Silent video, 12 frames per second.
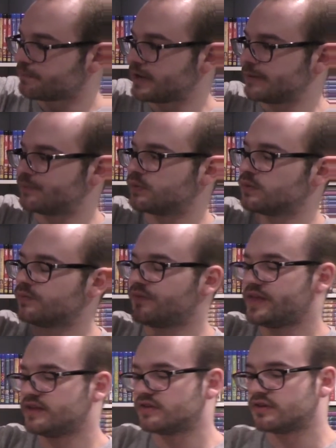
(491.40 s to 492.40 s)
people,
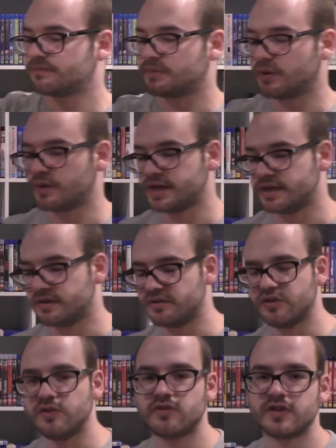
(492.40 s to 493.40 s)
things
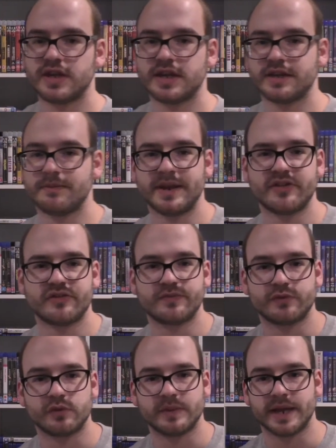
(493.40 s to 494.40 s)
exploding, usually a depiction
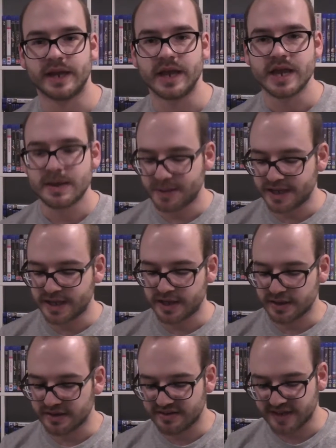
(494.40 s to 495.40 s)
from a
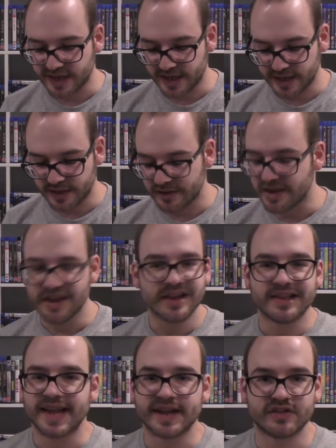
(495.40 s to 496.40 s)
particular scene.
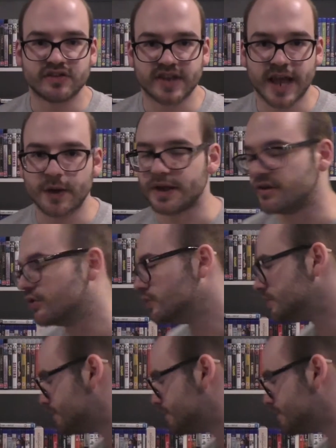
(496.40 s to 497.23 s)
That's just how they do it.